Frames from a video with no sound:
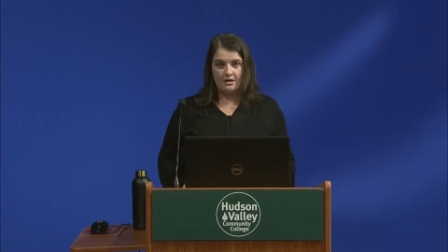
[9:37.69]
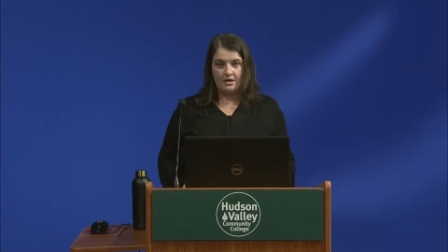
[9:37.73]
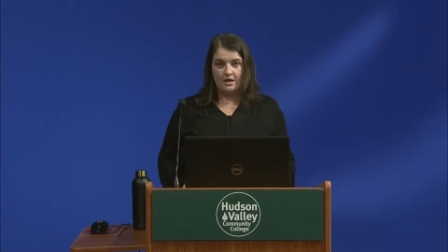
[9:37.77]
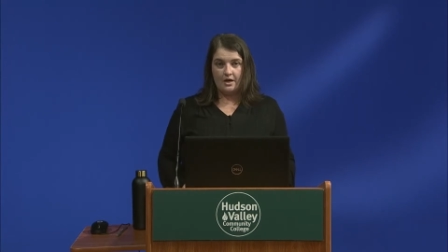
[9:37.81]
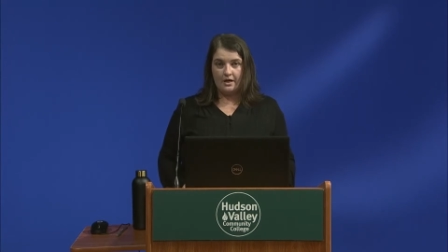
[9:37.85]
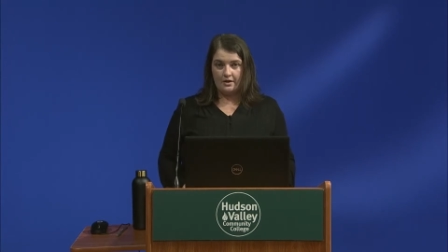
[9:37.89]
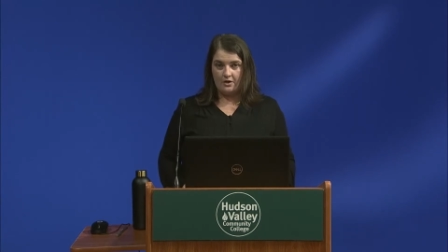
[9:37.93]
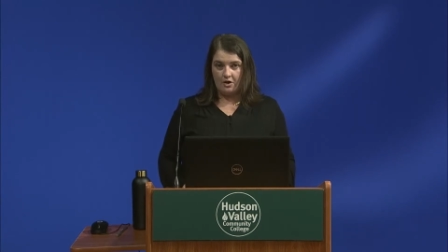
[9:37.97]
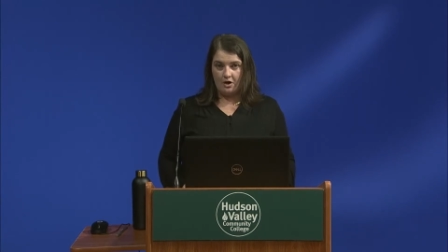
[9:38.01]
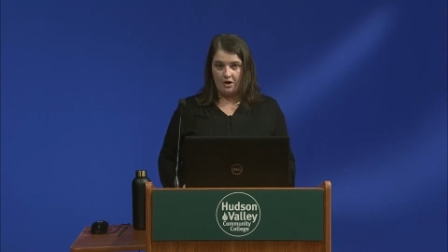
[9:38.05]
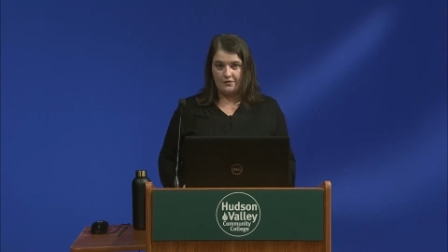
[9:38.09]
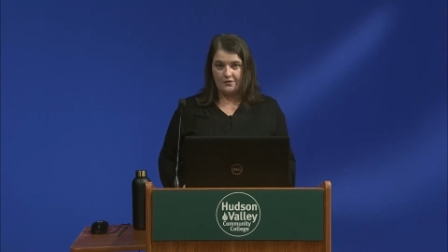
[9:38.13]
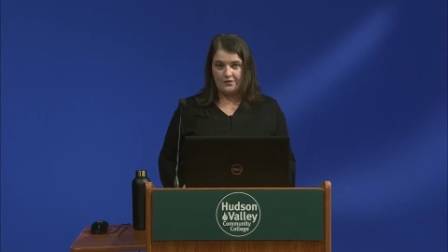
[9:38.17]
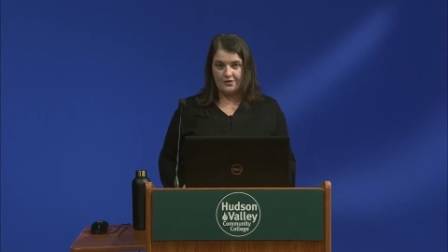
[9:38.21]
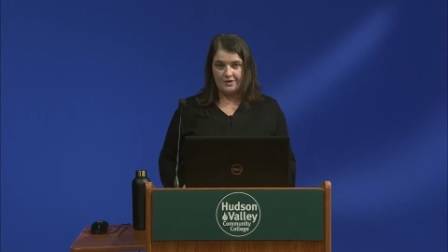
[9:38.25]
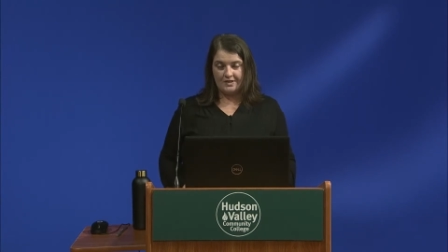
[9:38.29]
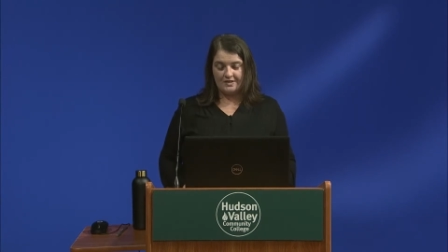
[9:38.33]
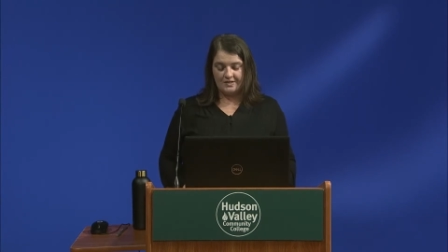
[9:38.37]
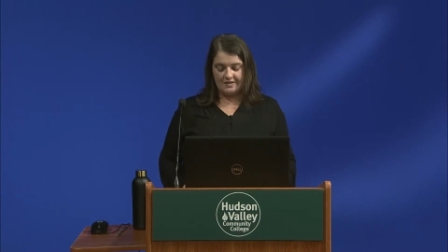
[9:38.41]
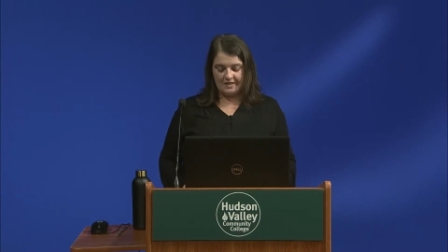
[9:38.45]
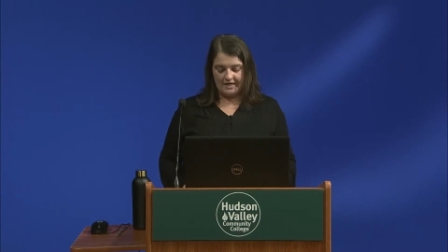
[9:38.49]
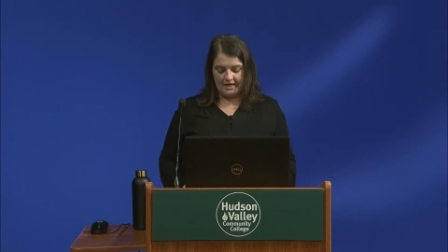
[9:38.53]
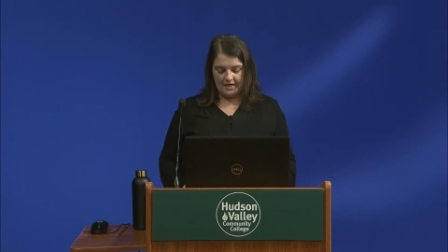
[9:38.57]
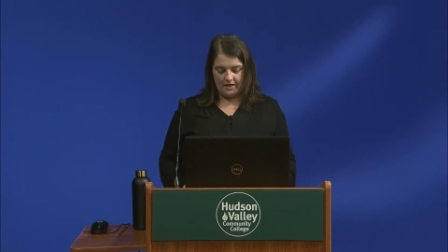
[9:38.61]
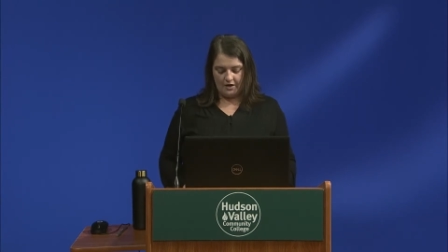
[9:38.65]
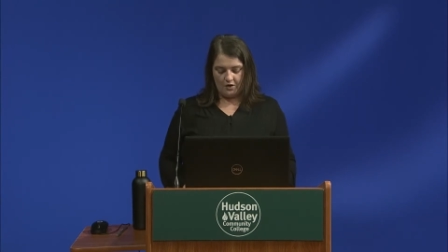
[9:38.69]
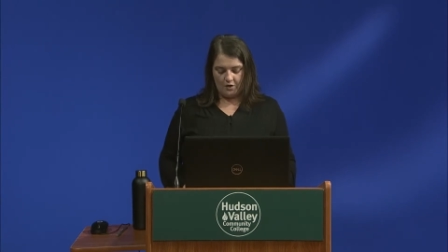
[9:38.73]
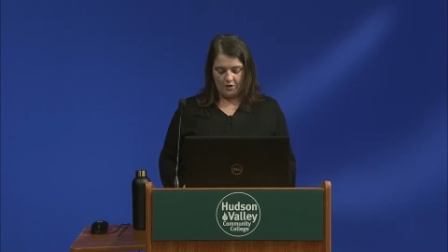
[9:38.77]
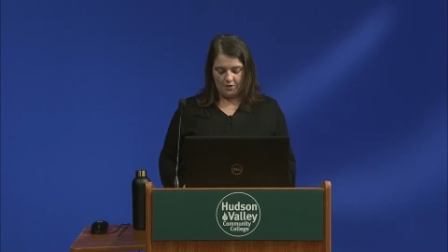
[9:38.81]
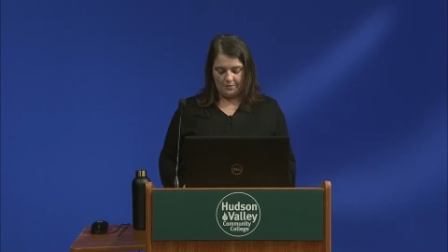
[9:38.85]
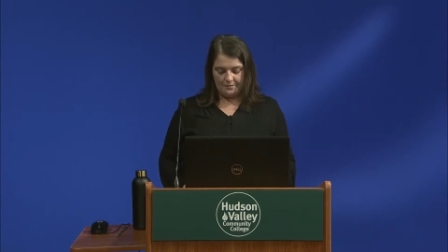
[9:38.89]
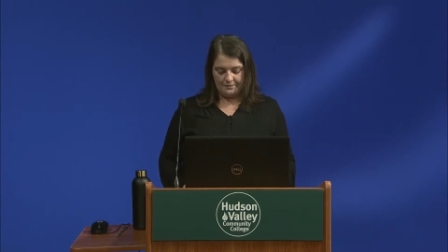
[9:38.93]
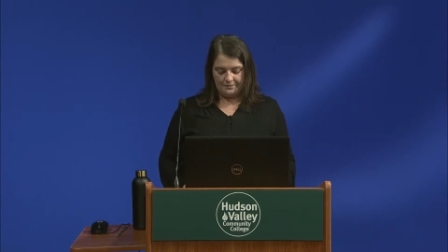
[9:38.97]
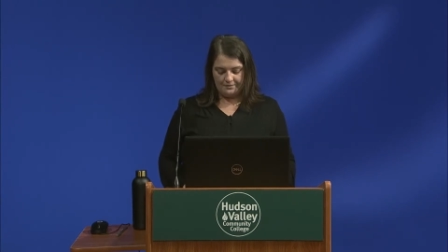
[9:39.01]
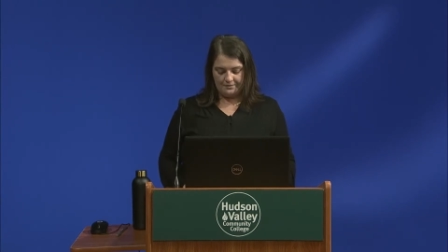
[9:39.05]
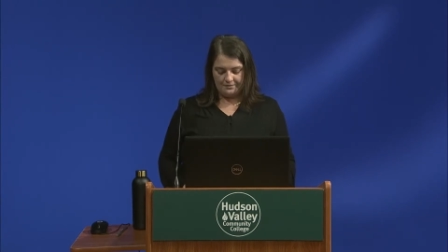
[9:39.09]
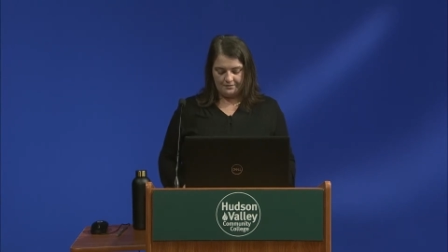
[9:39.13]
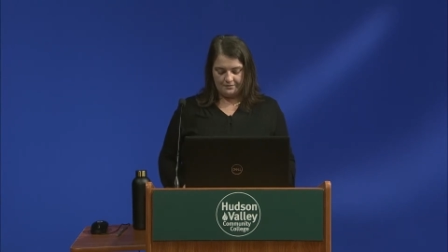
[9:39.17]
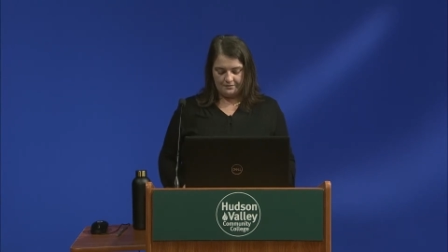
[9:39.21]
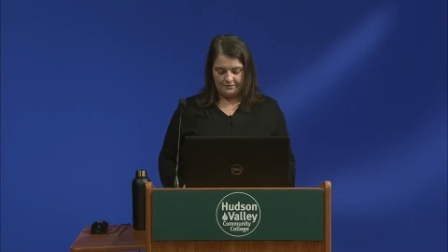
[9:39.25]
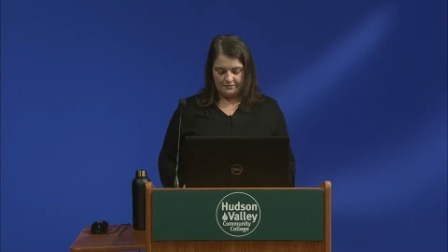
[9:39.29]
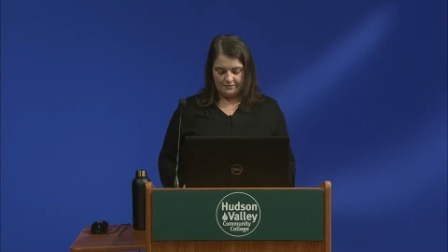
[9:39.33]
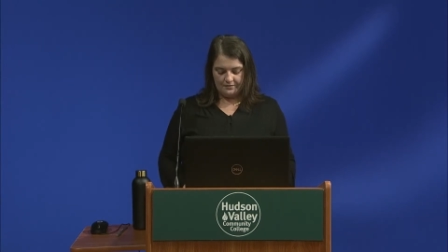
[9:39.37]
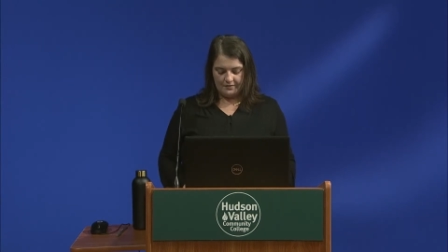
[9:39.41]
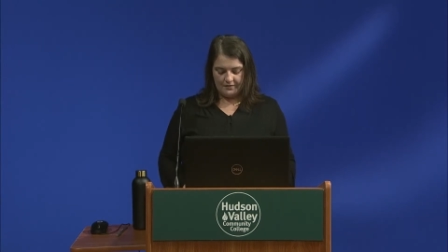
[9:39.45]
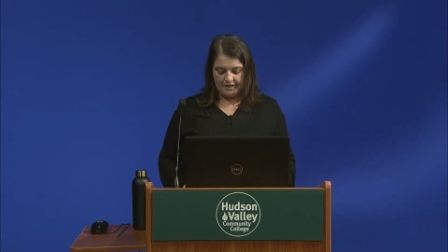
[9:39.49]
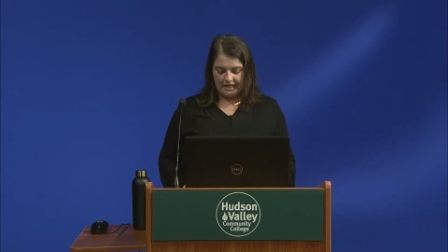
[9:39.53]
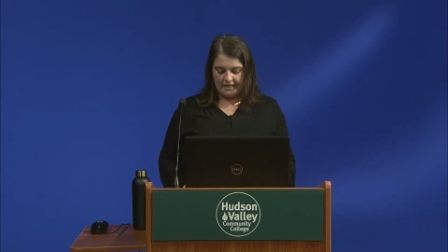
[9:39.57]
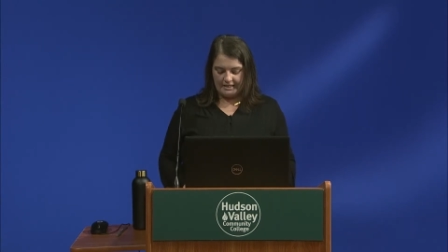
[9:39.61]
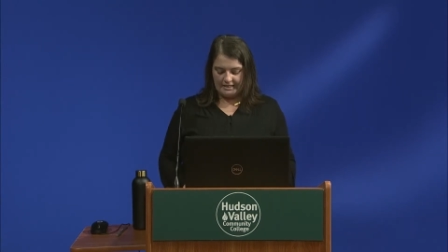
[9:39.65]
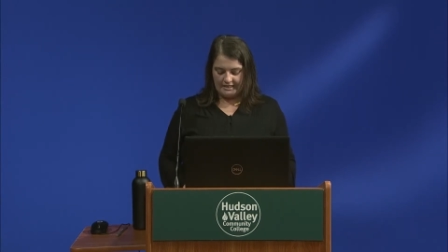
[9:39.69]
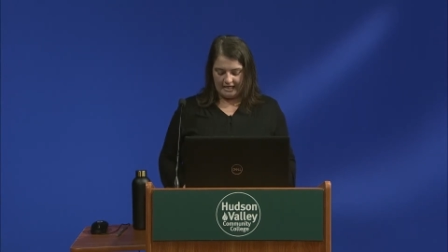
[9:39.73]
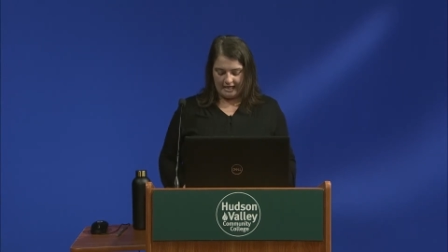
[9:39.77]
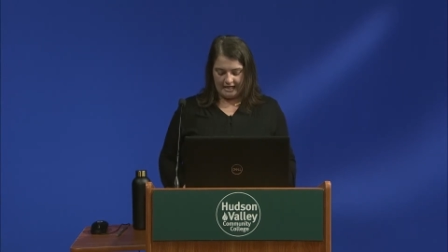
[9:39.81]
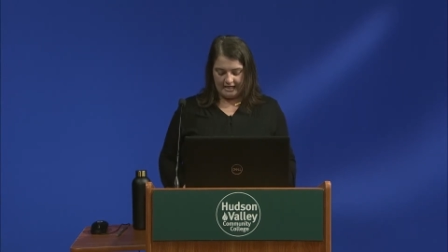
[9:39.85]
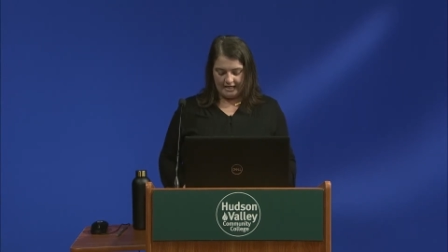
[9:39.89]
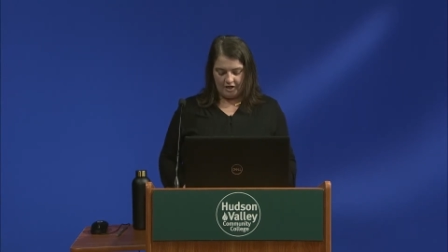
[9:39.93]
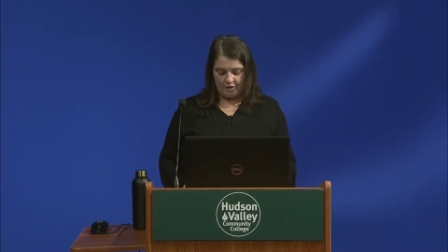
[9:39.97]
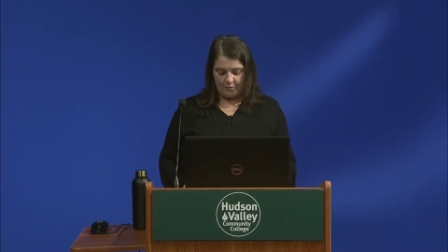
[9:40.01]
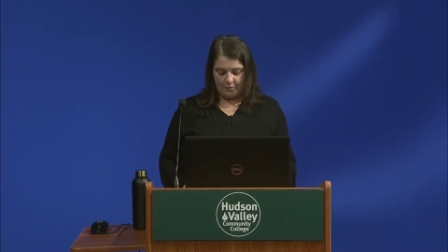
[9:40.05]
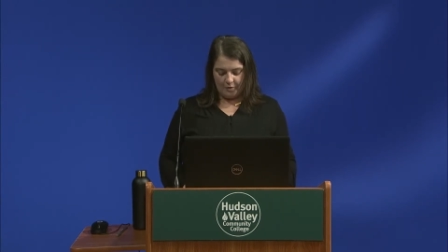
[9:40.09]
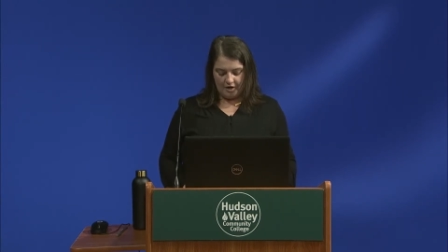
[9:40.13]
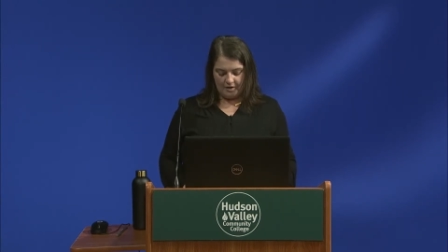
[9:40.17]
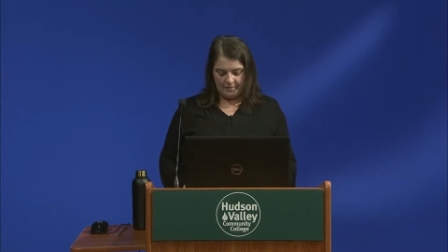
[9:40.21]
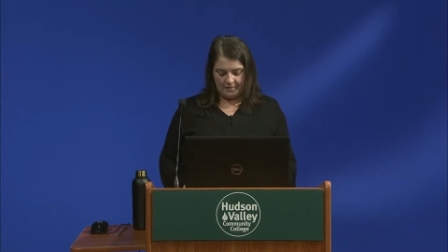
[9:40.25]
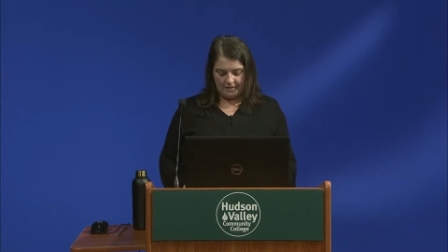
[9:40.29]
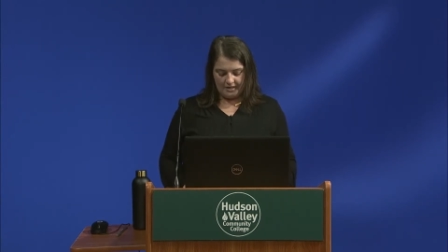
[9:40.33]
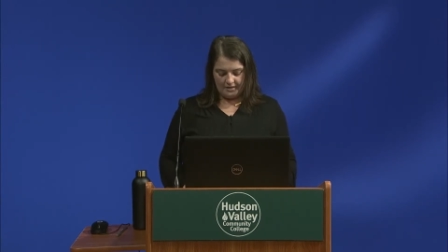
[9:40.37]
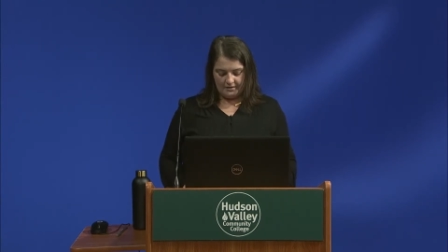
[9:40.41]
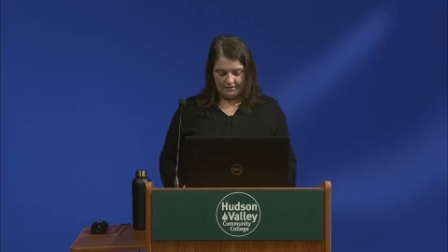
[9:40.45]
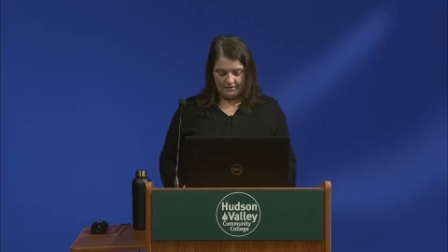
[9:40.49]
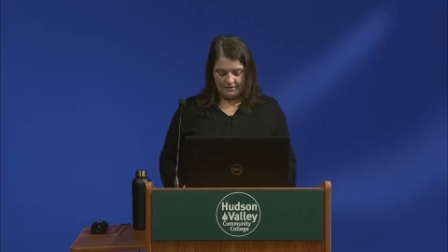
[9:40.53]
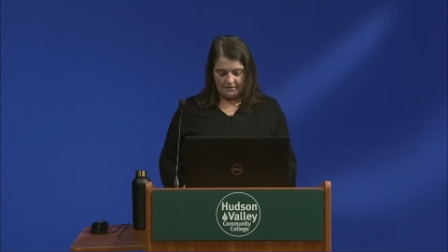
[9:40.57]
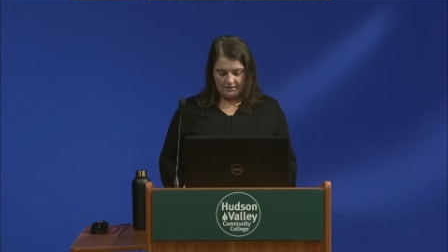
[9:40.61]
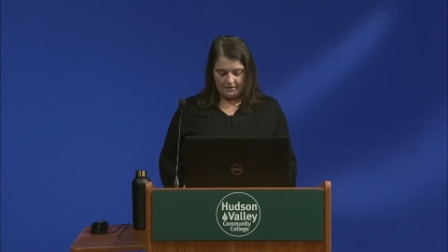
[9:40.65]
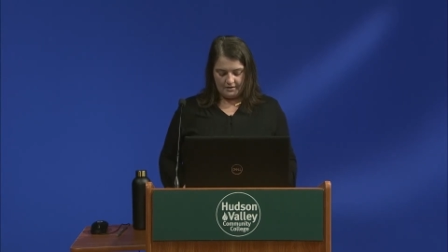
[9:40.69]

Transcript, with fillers: an off grid tiny home, a tiny apartment,